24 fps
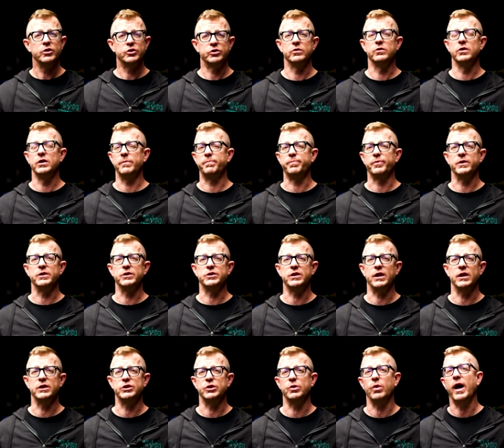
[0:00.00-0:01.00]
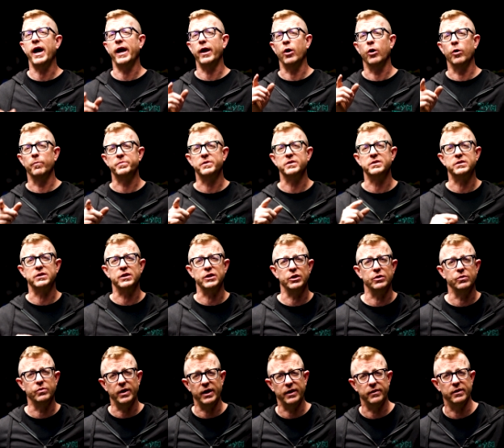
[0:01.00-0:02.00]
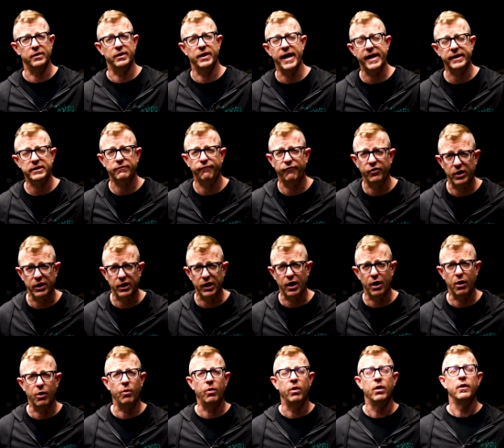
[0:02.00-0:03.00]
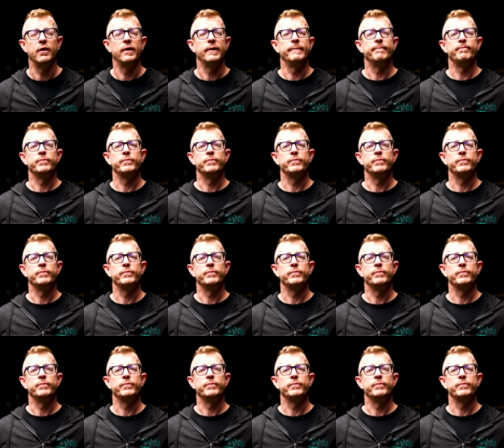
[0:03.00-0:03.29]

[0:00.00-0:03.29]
Truly appreciate you. I hope to see you in the next video.